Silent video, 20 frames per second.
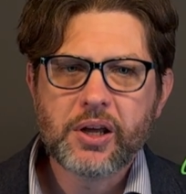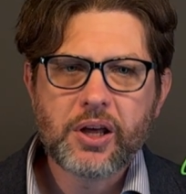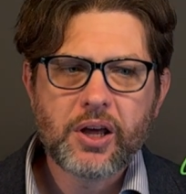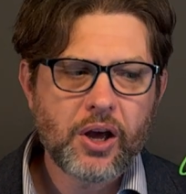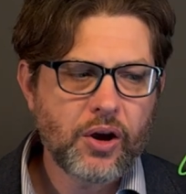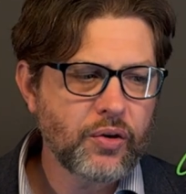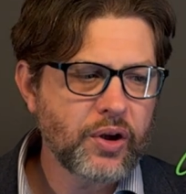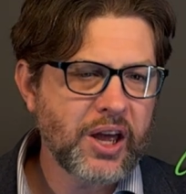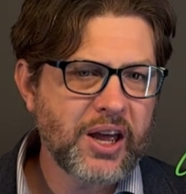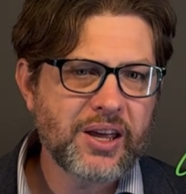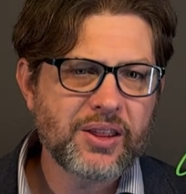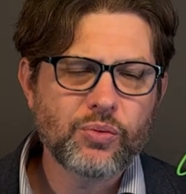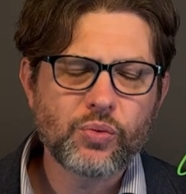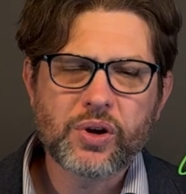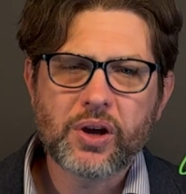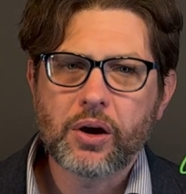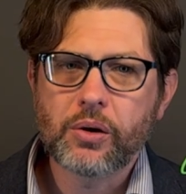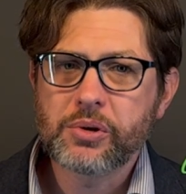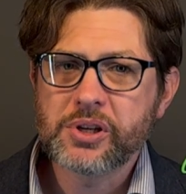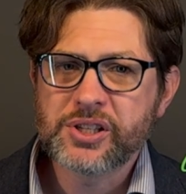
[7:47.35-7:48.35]
Okay, we
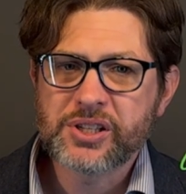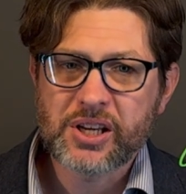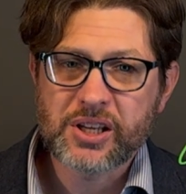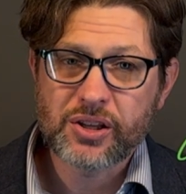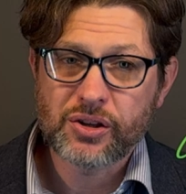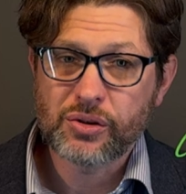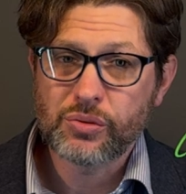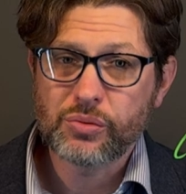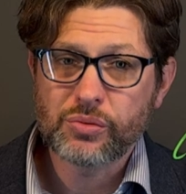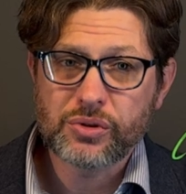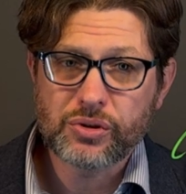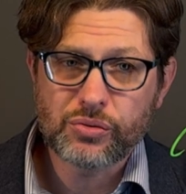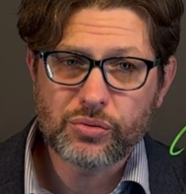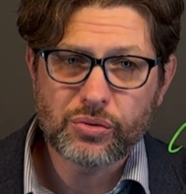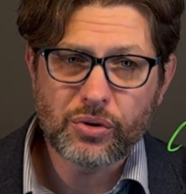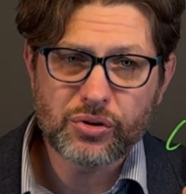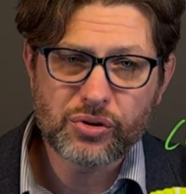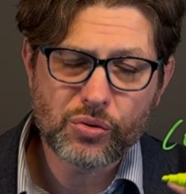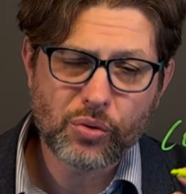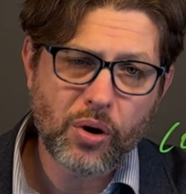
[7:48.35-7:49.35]
always say that
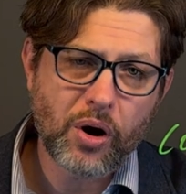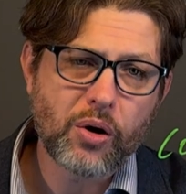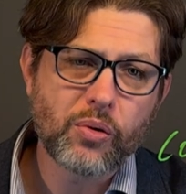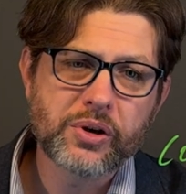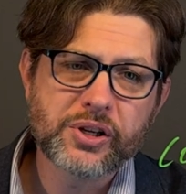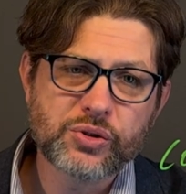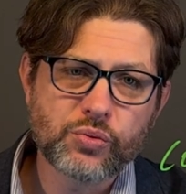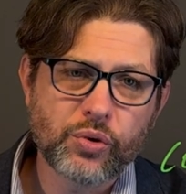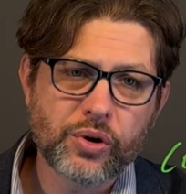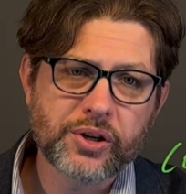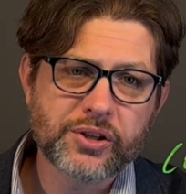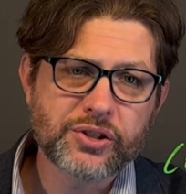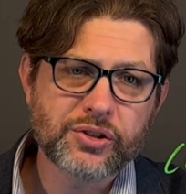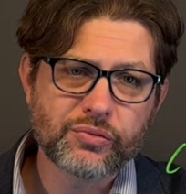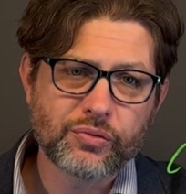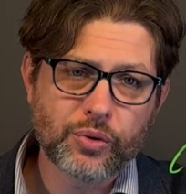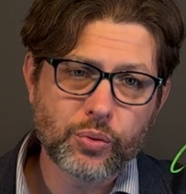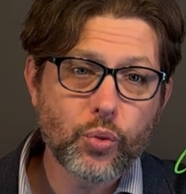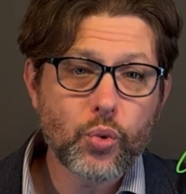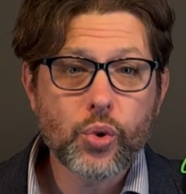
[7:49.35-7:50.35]
you always want to
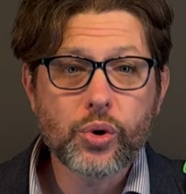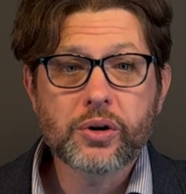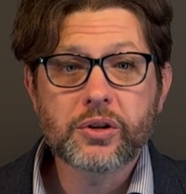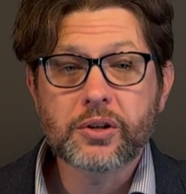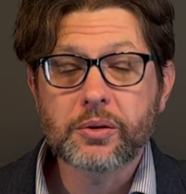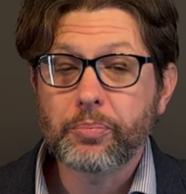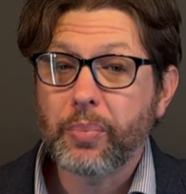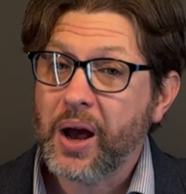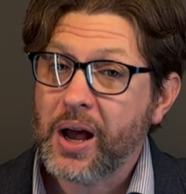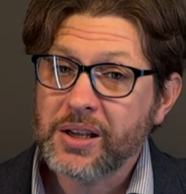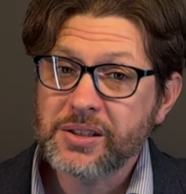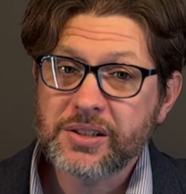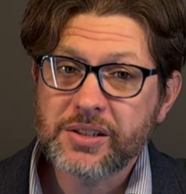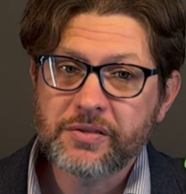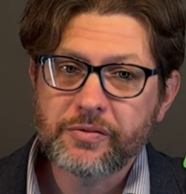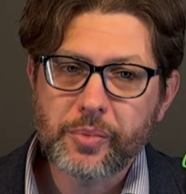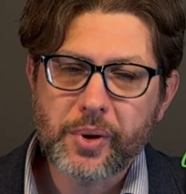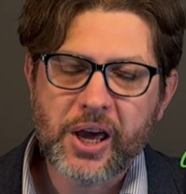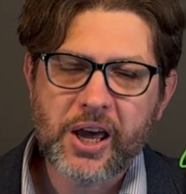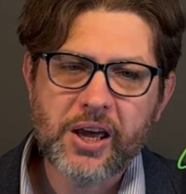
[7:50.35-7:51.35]
reward the positive
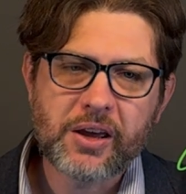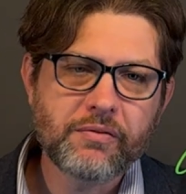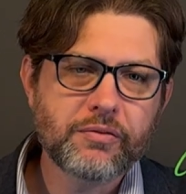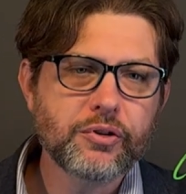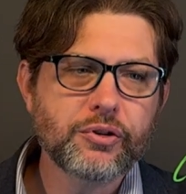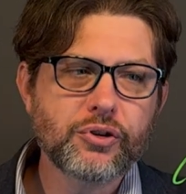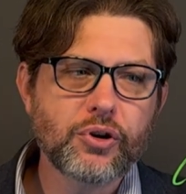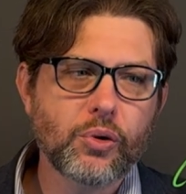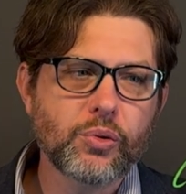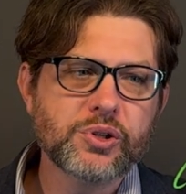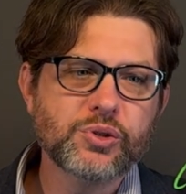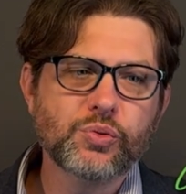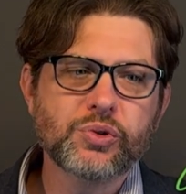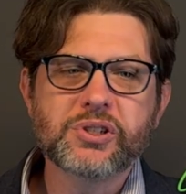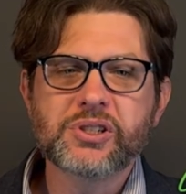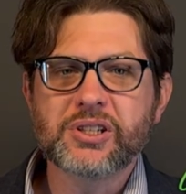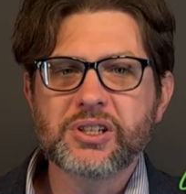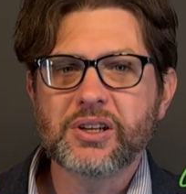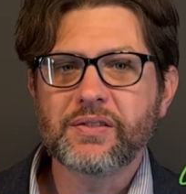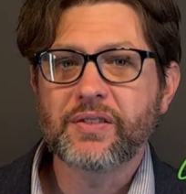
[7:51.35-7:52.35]
behavior. You always want to
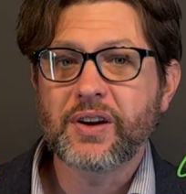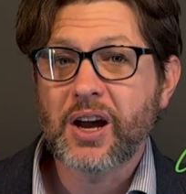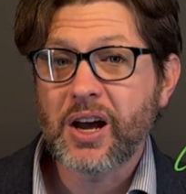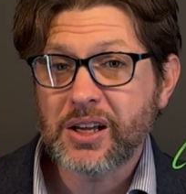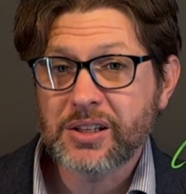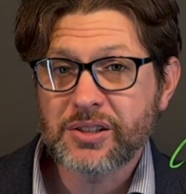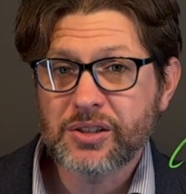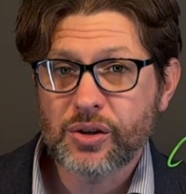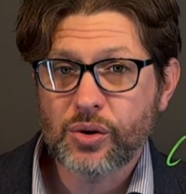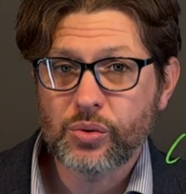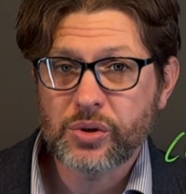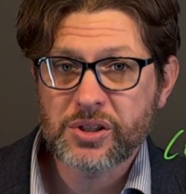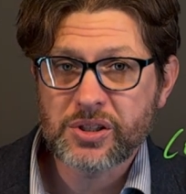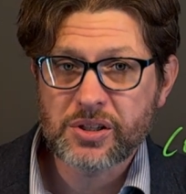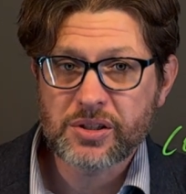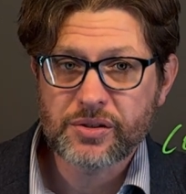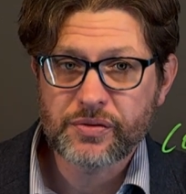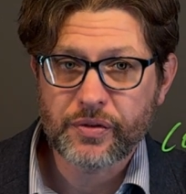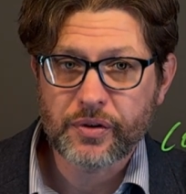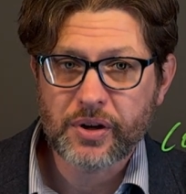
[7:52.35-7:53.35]
give consequences
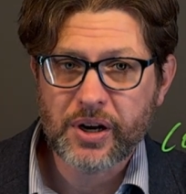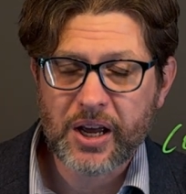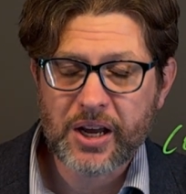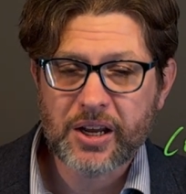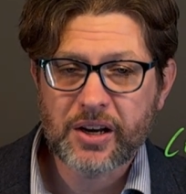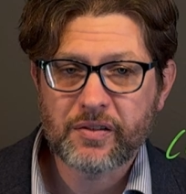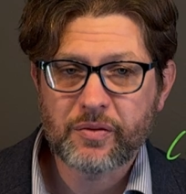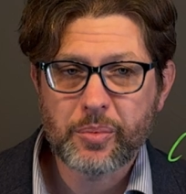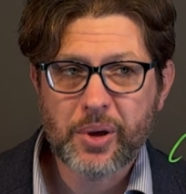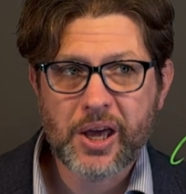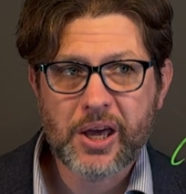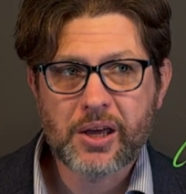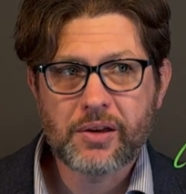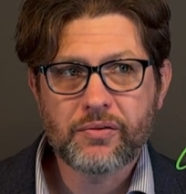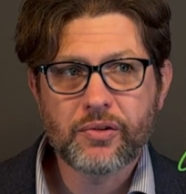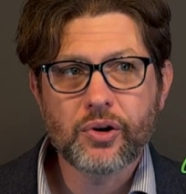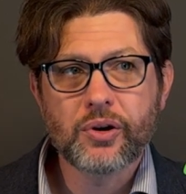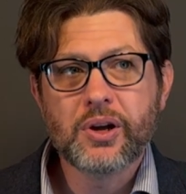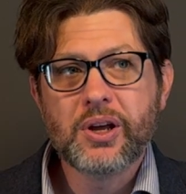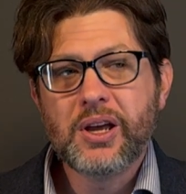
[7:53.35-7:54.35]
for negative behavior.